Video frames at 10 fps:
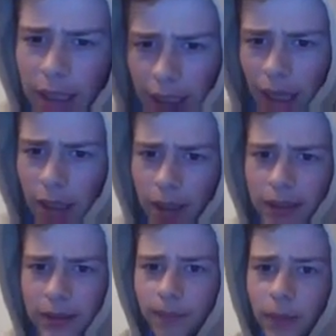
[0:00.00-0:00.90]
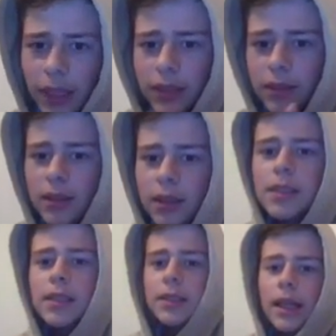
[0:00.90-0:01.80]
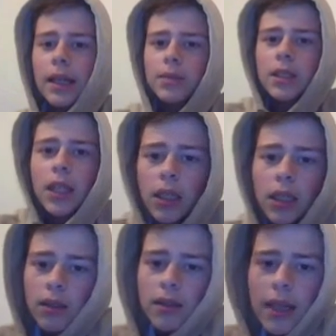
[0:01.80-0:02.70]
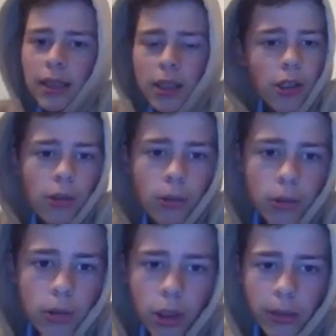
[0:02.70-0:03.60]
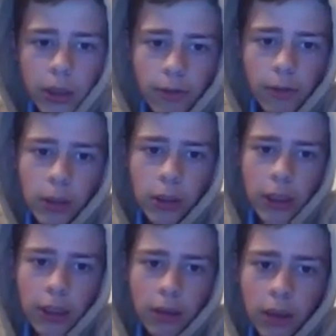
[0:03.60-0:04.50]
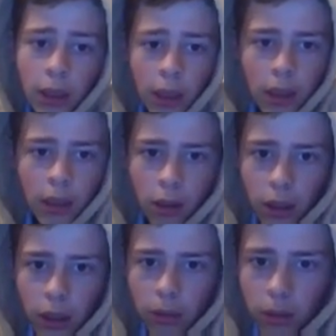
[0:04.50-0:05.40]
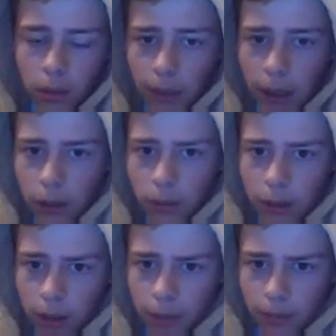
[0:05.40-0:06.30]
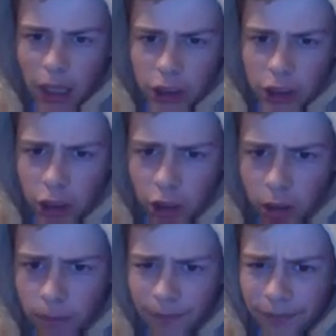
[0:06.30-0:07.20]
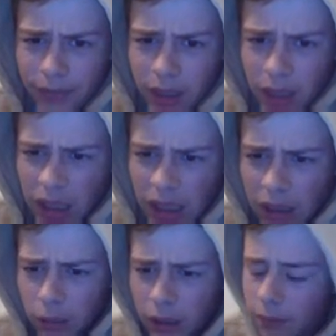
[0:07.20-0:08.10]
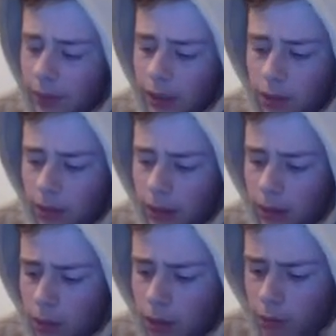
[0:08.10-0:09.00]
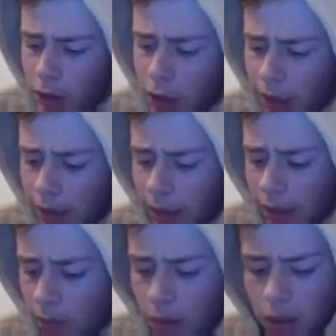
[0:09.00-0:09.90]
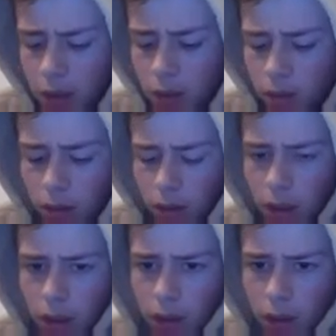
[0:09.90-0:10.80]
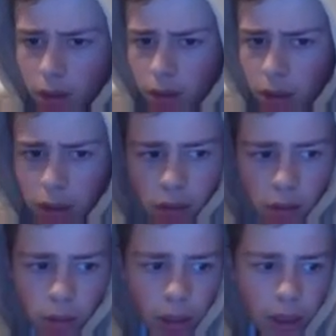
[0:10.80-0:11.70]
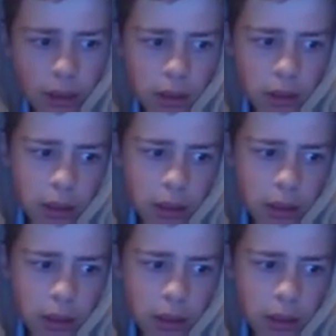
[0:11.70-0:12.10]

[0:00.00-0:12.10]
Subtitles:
Anyways, that's the 6 games done. Thank you all so much for watching. Collingwood, Melbourne, Marsh and Comp. Winner of last week was Rachelle Kenan Bouchard. So that's a twice.